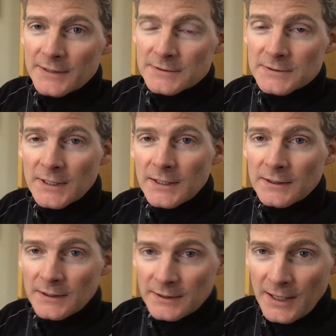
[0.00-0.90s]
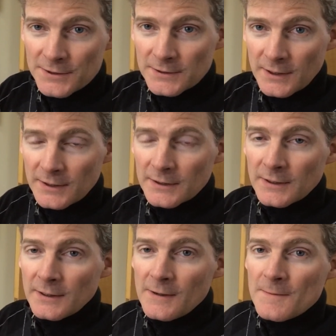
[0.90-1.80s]
acetate and ethanol
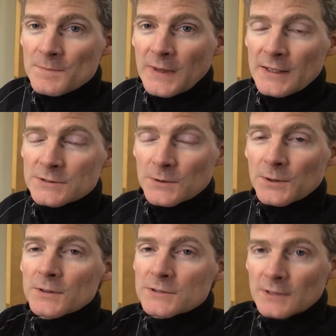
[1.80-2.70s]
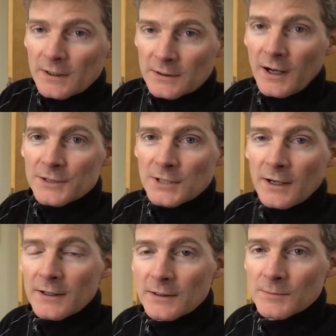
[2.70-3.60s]
and so those cause
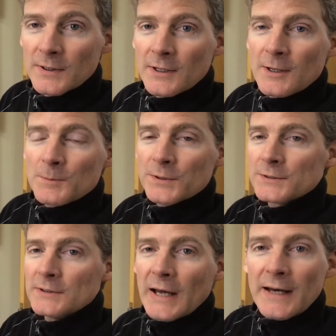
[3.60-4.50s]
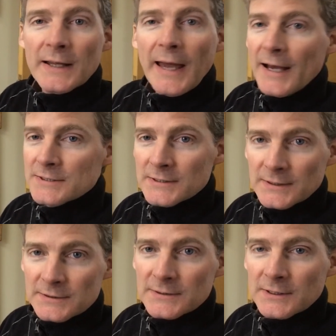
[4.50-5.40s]
harm but they're not
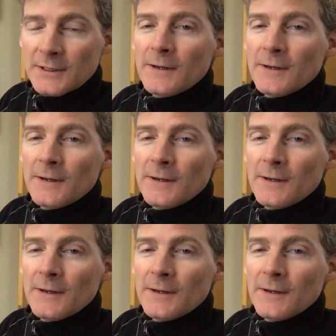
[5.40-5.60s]
acids